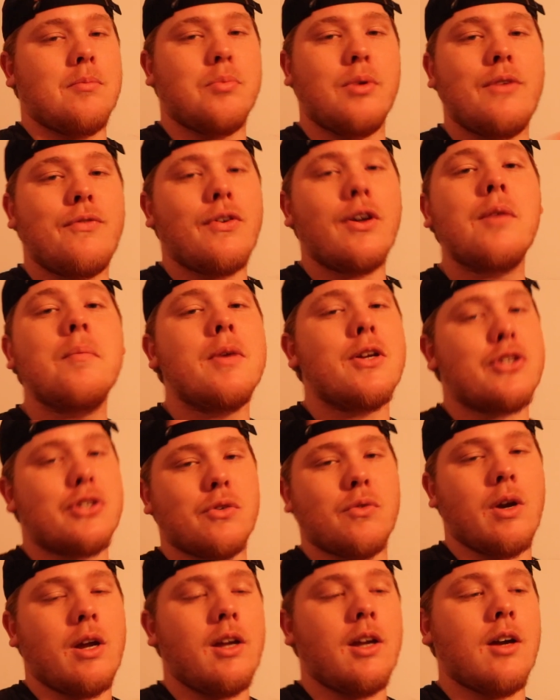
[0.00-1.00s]
Brief
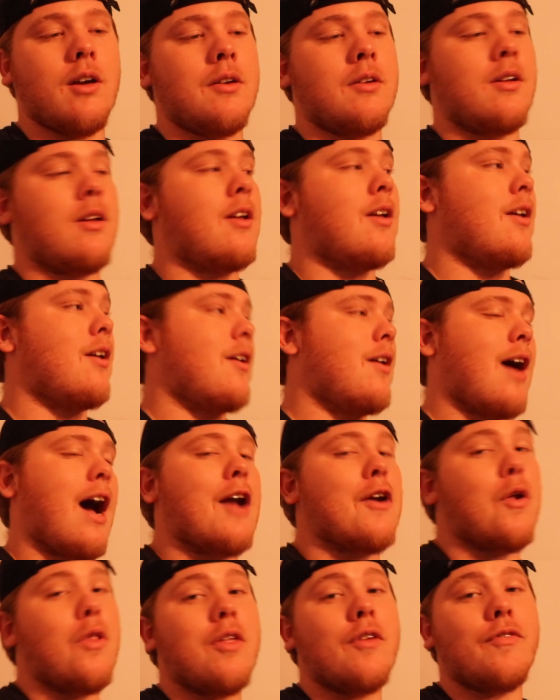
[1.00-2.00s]
intermission right here.
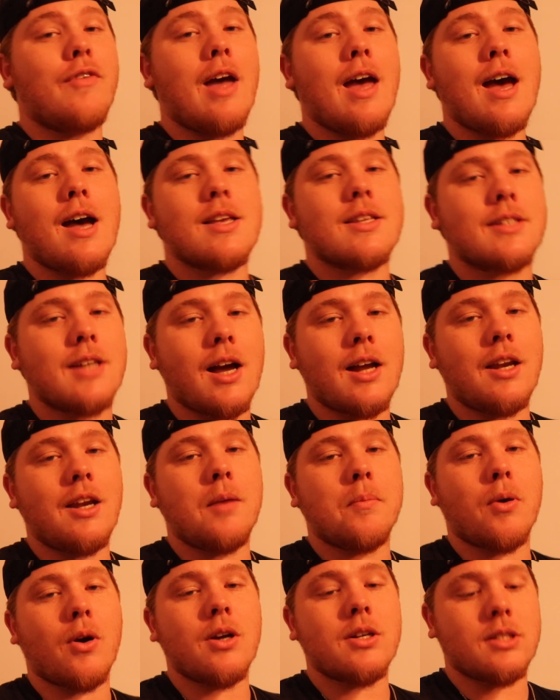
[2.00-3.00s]
I know the vet hasn't gotten
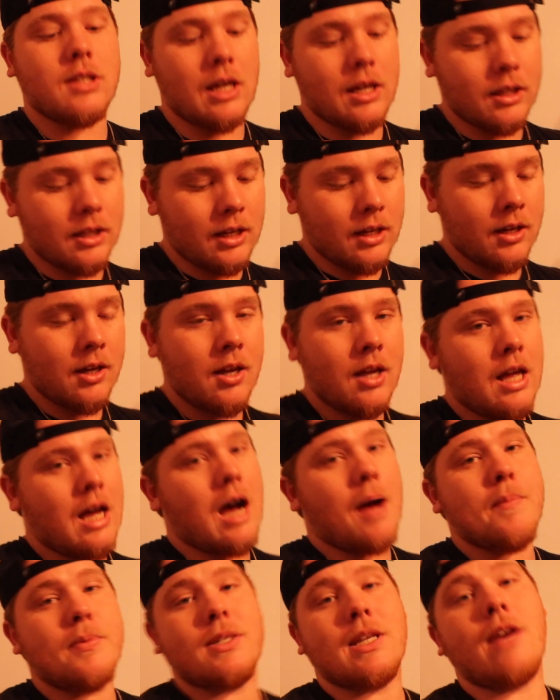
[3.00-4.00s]
any parts lately.
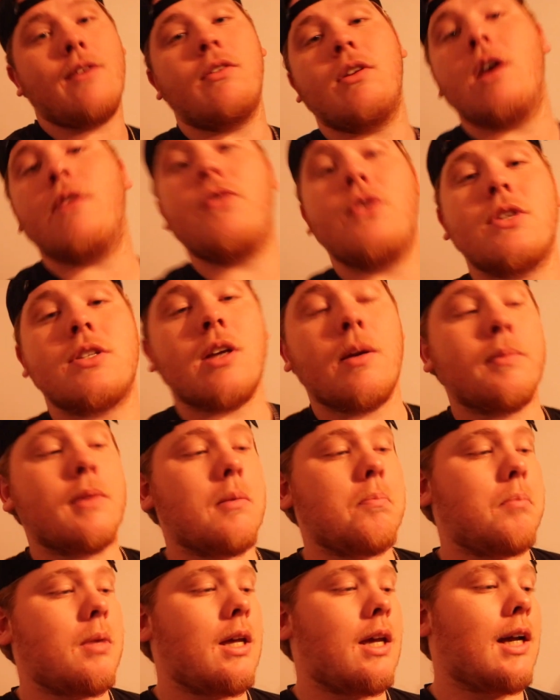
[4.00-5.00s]
I'm saving up for
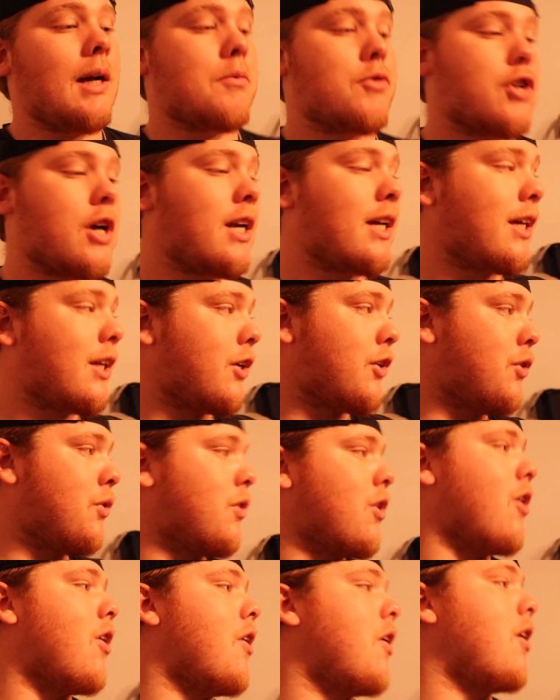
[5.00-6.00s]
something big. I'm trying to get a new
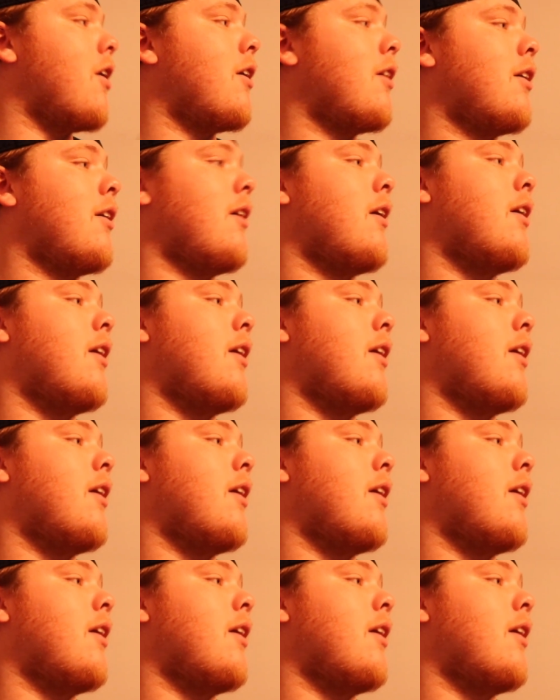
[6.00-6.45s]
car.